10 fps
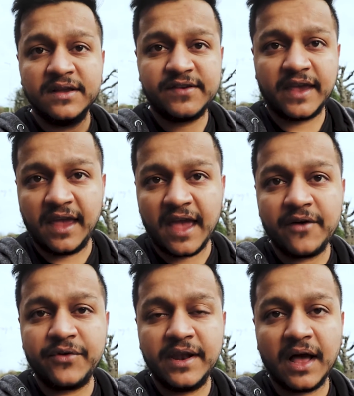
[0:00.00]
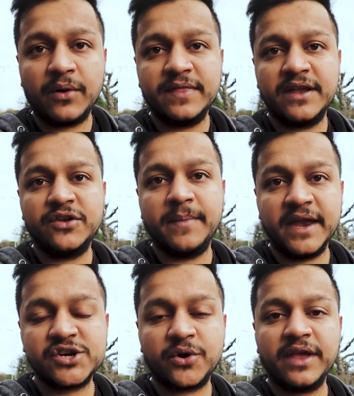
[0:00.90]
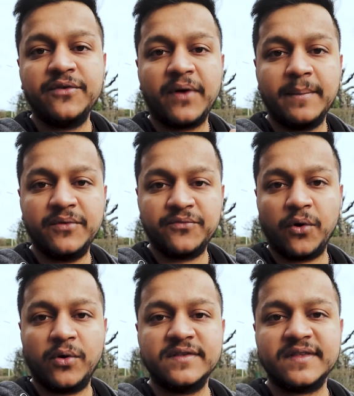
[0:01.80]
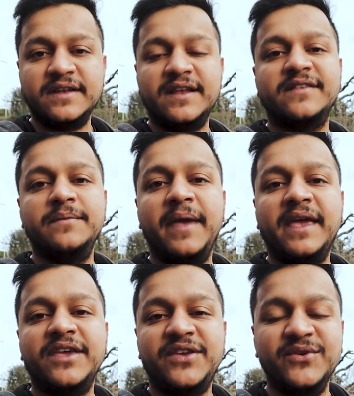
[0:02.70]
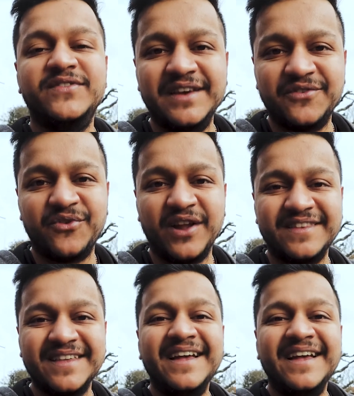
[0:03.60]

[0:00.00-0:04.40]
checking every now and then to make sure if I'm in focus, it doesn't make a huge difference.